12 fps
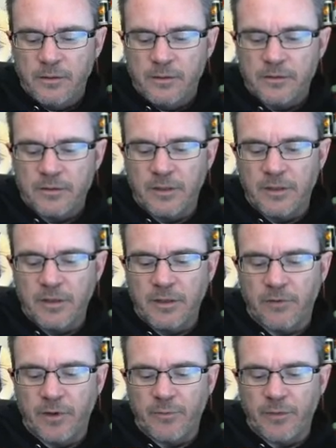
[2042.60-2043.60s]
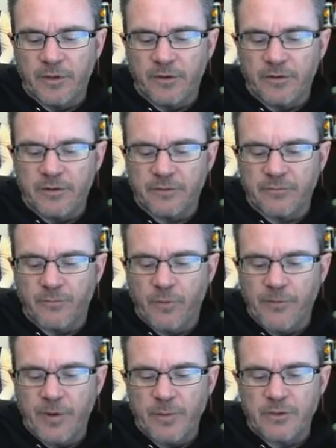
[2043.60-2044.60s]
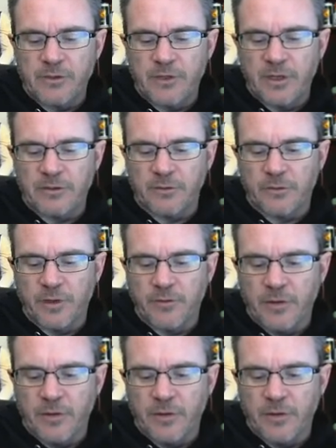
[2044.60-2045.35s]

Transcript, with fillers: She didn't get one, but there's a 45% chance or whatever.